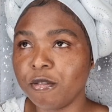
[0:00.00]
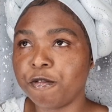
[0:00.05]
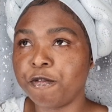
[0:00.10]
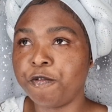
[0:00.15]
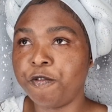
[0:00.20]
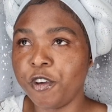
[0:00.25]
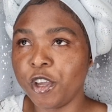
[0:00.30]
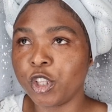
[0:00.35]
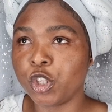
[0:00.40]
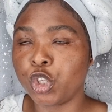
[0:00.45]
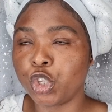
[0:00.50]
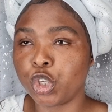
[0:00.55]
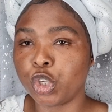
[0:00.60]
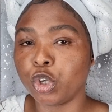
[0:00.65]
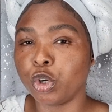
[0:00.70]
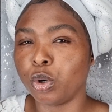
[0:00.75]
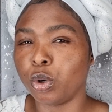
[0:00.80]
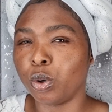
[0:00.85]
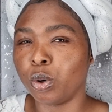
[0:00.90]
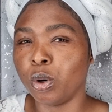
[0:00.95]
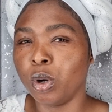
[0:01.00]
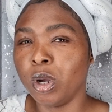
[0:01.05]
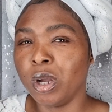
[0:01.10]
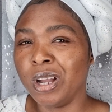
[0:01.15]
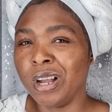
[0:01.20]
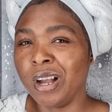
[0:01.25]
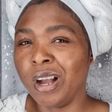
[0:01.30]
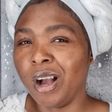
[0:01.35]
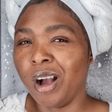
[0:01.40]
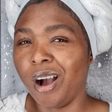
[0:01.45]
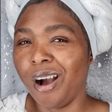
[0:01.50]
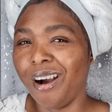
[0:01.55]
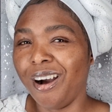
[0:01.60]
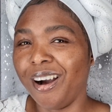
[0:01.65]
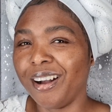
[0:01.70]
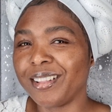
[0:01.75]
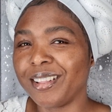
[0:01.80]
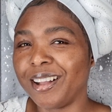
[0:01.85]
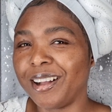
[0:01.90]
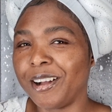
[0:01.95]
a video
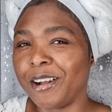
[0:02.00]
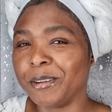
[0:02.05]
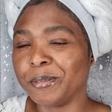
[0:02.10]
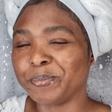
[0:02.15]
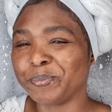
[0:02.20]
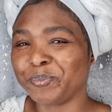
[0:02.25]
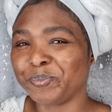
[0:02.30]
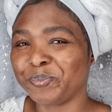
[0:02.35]
on a uh,